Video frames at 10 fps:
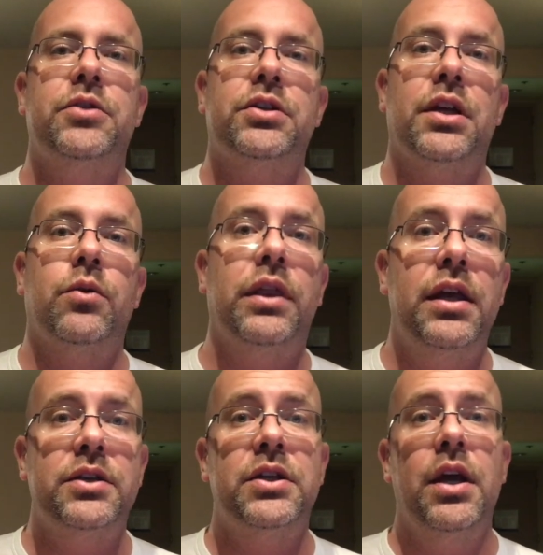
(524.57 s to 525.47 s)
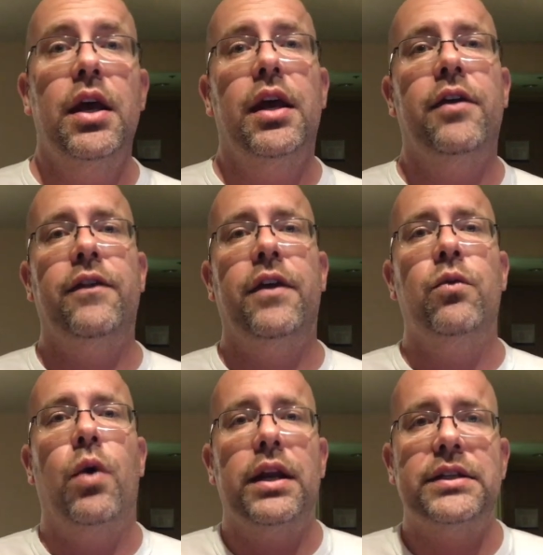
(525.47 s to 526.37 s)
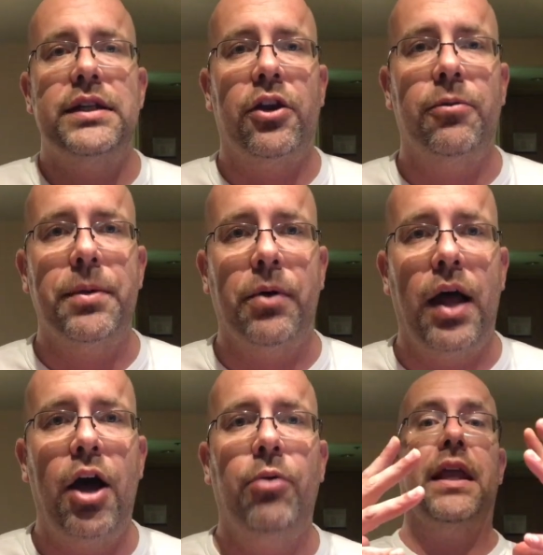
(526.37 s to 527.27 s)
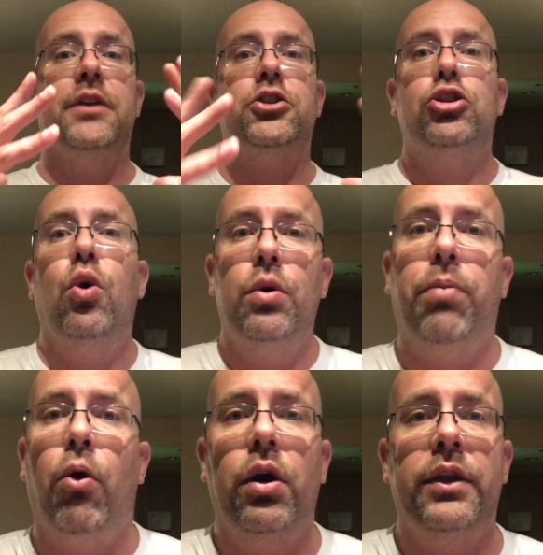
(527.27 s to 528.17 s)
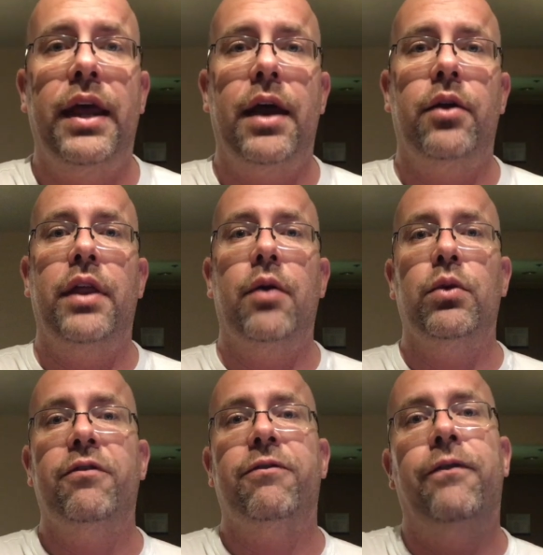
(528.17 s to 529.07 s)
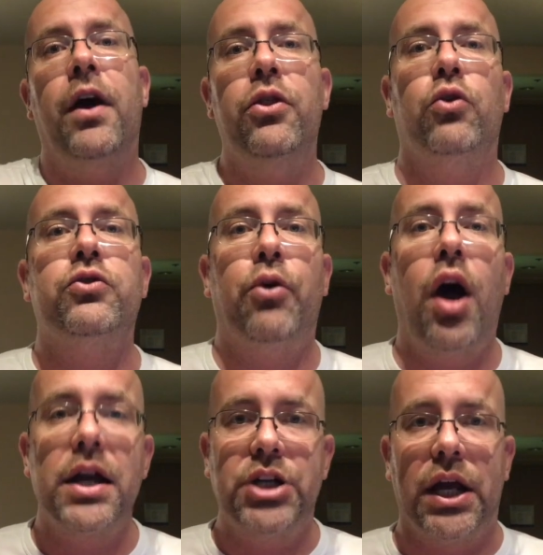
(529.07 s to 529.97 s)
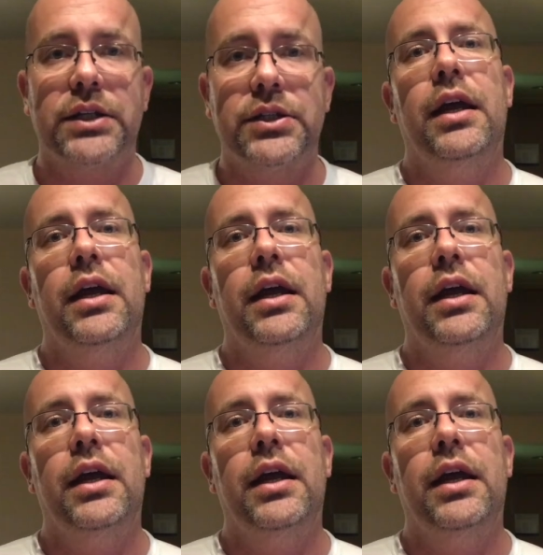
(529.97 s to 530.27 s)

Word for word: Just like with this, if, if you want to see other people help, it's so important that, that we fund those projects.